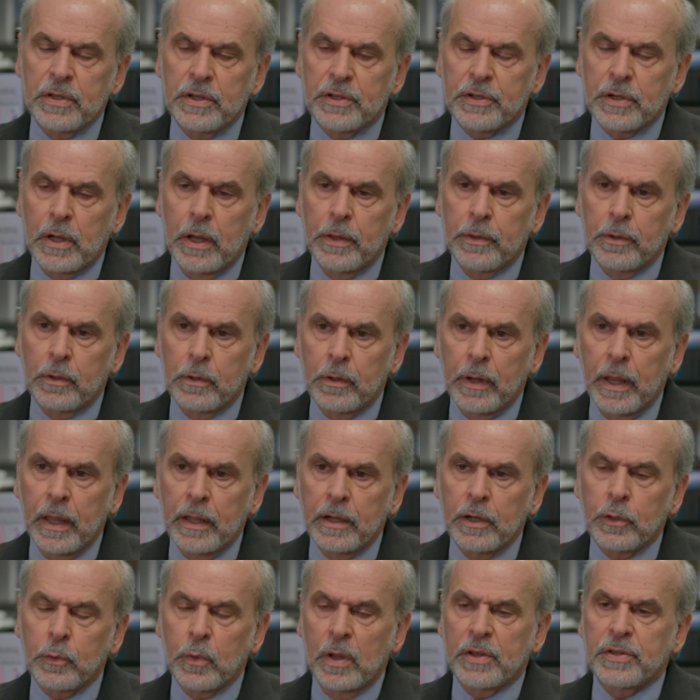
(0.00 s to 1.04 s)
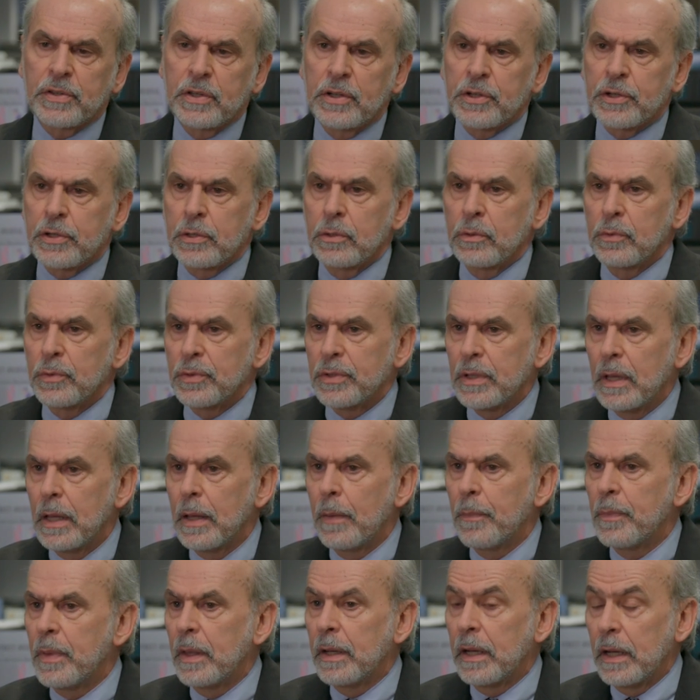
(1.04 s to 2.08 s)
each other and address issues
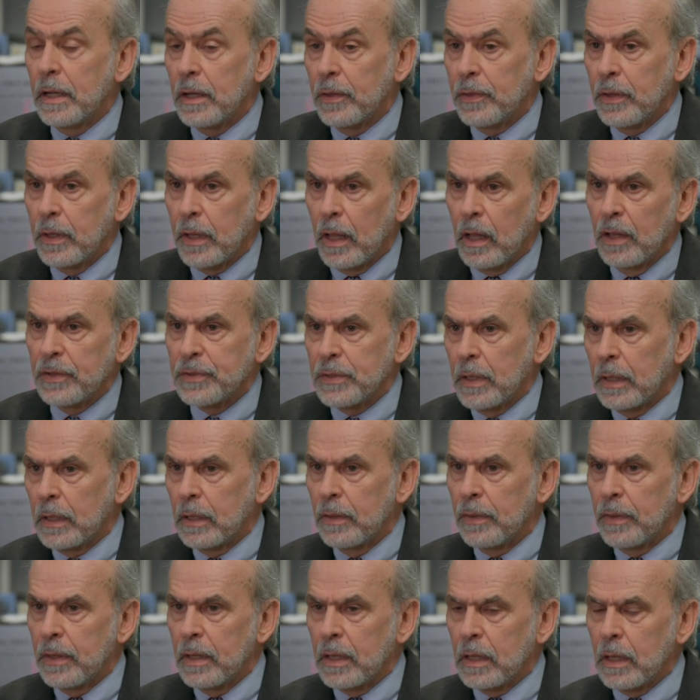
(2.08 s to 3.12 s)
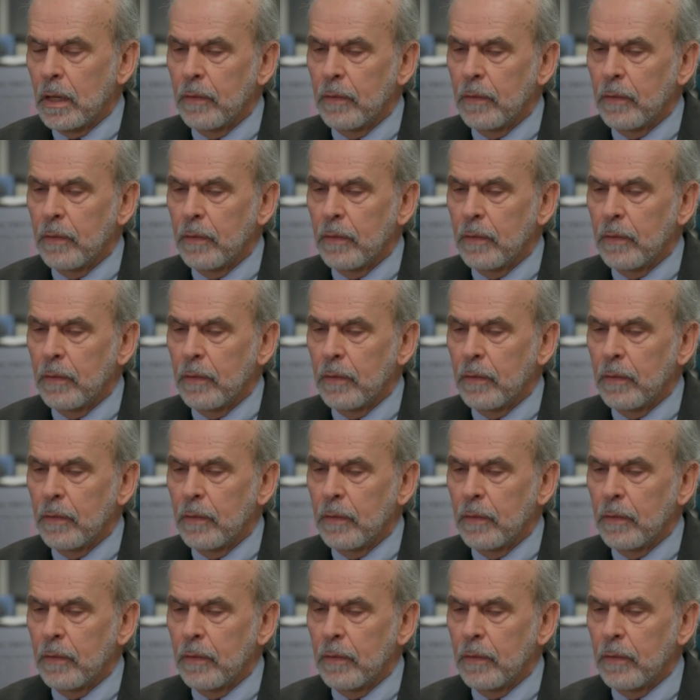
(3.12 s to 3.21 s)
than anything else I can think